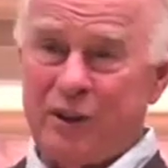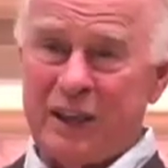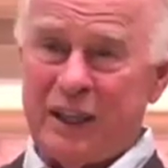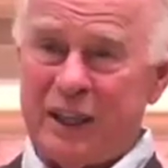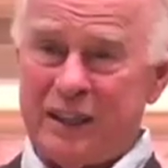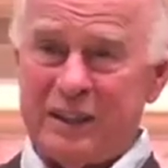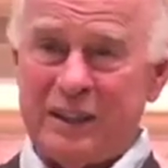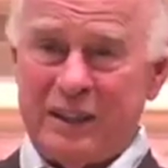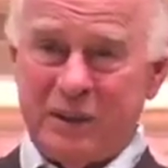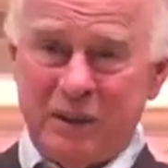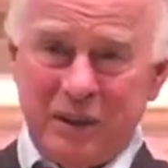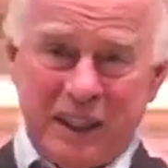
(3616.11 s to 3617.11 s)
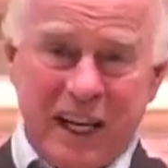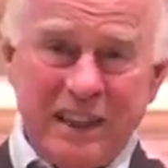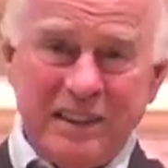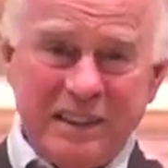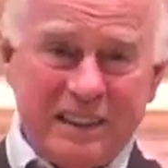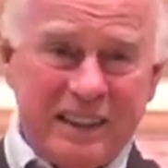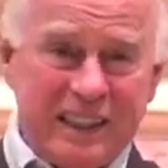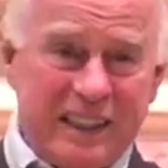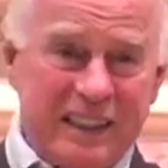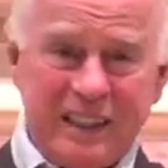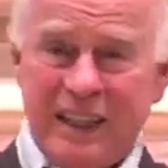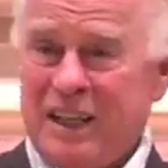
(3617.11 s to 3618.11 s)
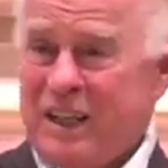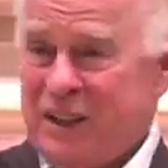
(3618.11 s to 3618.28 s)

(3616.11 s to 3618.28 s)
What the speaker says: together? Do we dance together?